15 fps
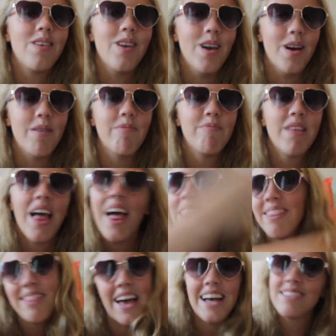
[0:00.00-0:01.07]
yeah.
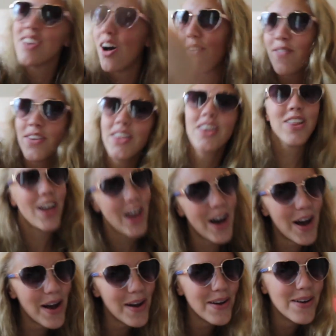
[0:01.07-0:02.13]
That's all for the
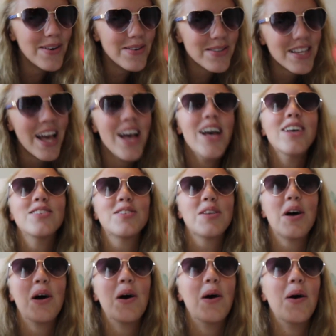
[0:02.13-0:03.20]
clothes.
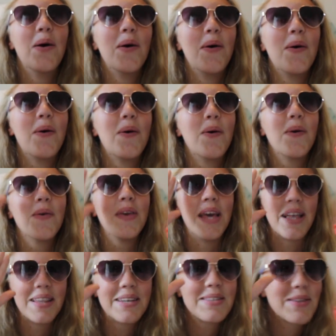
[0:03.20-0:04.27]
So,
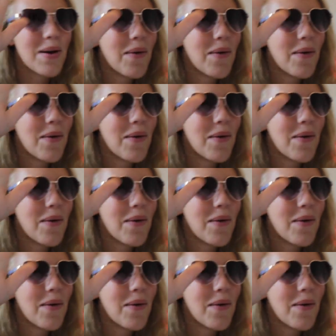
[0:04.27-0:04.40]
yeah, let's